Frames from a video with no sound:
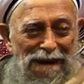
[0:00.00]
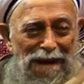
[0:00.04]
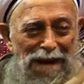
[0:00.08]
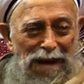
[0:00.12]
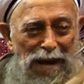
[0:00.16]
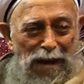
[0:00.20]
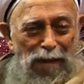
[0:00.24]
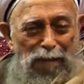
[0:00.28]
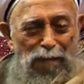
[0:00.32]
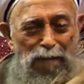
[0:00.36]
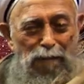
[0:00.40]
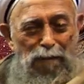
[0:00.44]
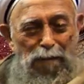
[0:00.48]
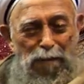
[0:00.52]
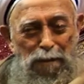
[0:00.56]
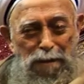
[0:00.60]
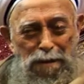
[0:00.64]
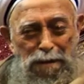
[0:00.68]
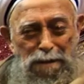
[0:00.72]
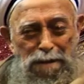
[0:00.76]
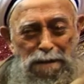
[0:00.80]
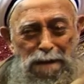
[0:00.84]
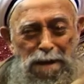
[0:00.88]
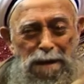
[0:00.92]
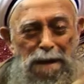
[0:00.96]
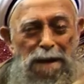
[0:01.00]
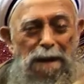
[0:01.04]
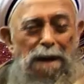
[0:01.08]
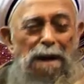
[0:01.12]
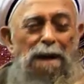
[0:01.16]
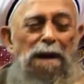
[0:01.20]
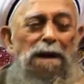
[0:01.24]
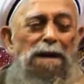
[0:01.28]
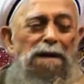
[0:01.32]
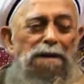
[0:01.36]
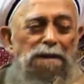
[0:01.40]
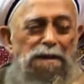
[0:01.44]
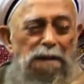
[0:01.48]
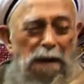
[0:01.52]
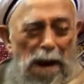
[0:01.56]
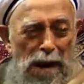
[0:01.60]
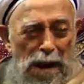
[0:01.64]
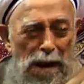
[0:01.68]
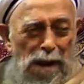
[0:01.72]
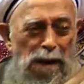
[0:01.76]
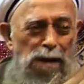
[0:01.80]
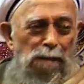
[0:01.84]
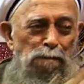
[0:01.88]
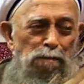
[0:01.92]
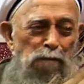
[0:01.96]
It
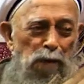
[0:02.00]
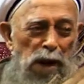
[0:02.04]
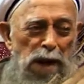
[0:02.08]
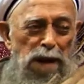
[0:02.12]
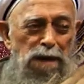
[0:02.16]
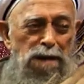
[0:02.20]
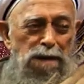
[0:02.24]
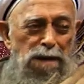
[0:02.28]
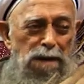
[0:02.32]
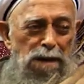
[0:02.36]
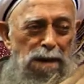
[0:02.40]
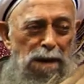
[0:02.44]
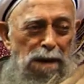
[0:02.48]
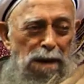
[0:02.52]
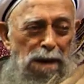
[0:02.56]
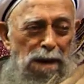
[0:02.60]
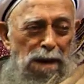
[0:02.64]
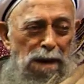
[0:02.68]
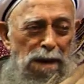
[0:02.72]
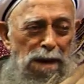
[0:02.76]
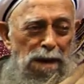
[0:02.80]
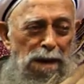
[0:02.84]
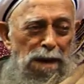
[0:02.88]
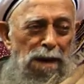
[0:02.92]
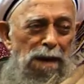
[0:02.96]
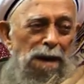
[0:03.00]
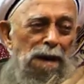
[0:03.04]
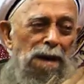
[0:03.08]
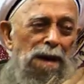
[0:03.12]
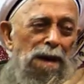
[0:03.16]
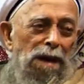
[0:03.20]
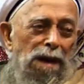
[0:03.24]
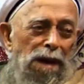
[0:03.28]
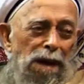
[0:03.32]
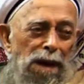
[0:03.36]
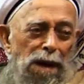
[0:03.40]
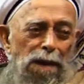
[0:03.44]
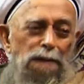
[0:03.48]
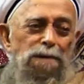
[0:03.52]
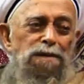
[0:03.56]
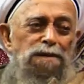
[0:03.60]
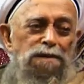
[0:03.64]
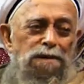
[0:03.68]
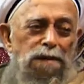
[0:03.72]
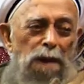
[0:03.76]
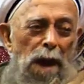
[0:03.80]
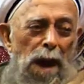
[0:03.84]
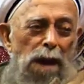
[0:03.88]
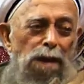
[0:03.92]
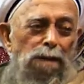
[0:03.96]
can be
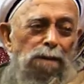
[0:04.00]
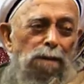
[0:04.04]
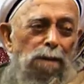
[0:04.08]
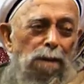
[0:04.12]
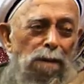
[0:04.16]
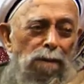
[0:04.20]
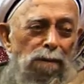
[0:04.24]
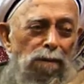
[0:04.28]
instead